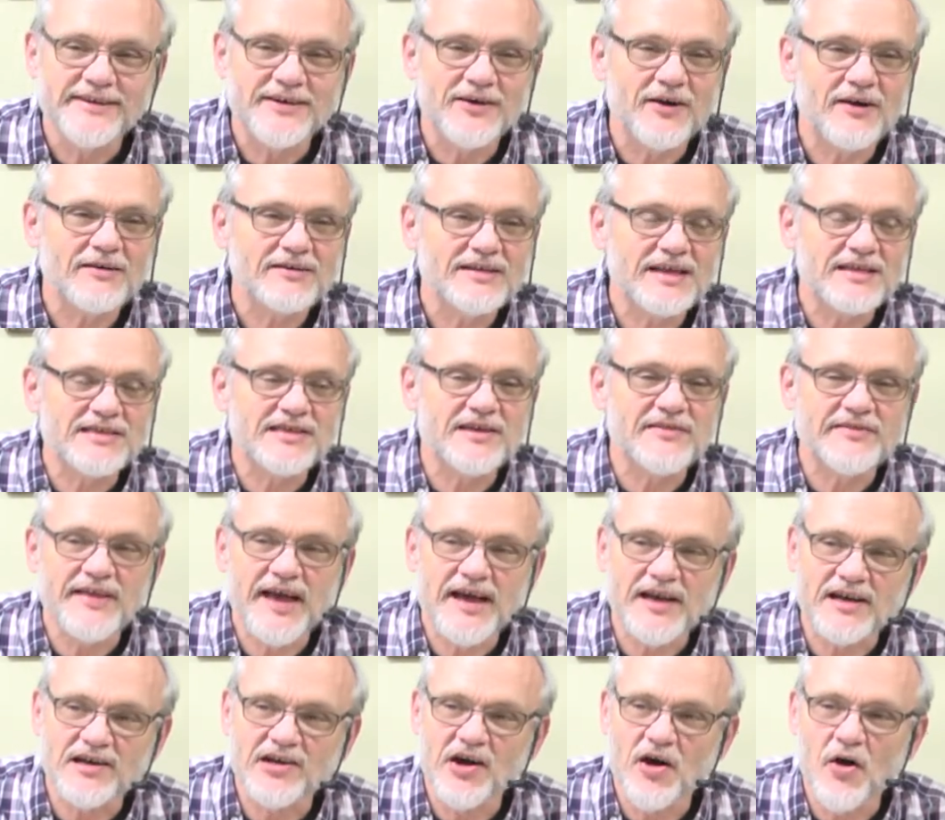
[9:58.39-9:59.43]
You know, doesn't
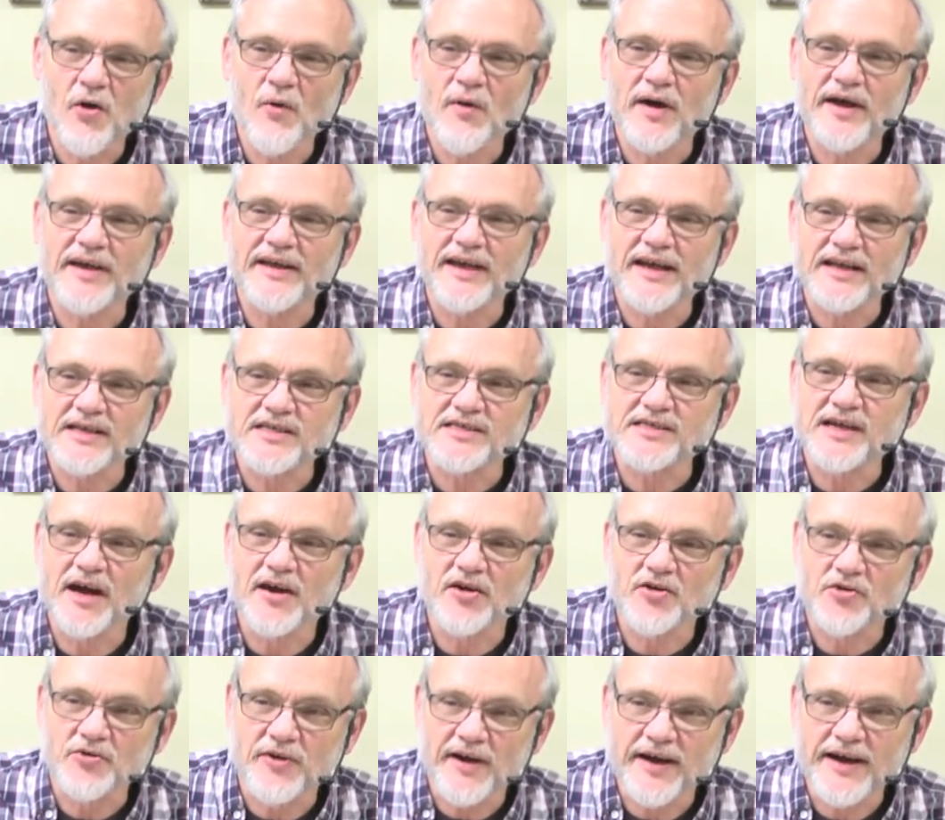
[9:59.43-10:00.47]
that go against
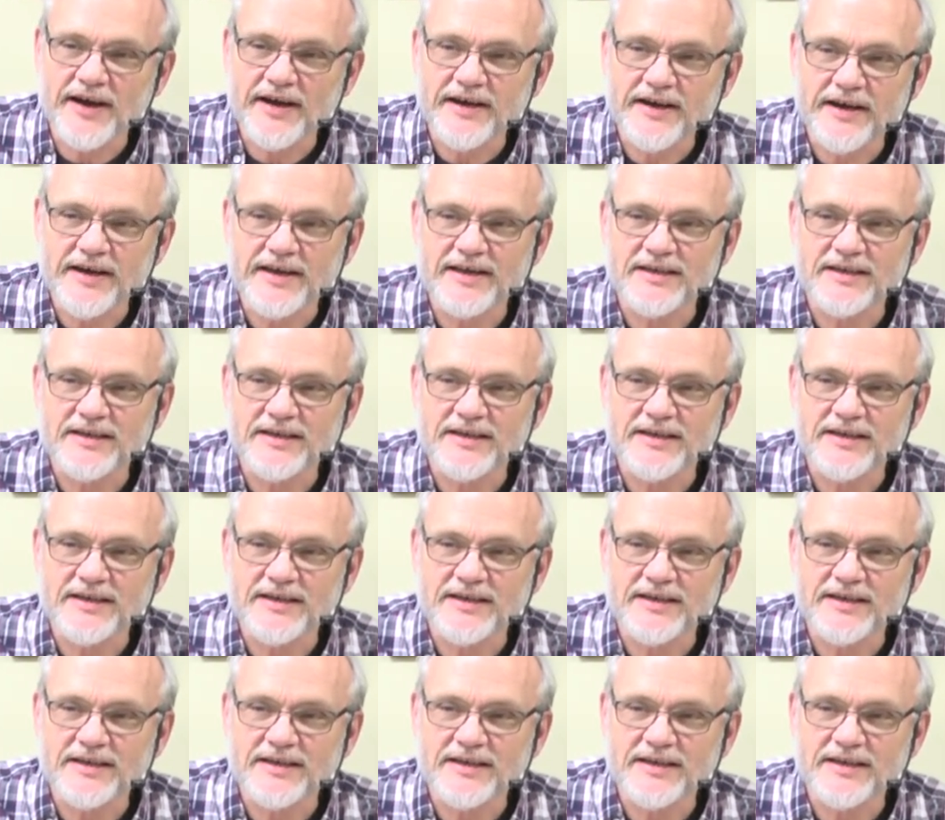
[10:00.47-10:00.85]
our grain